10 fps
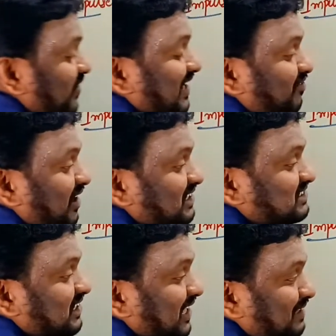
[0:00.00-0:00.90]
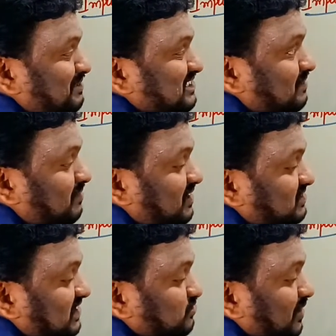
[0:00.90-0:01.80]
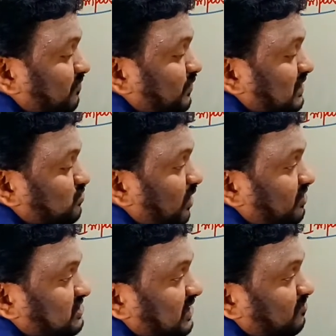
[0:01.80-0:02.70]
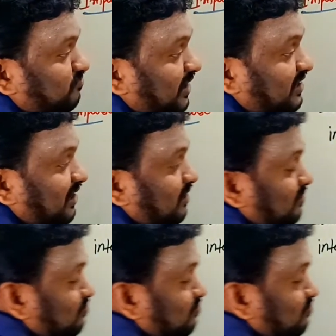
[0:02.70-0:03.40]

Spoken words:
final velocity, M is the mass. That's why MV is what you say, final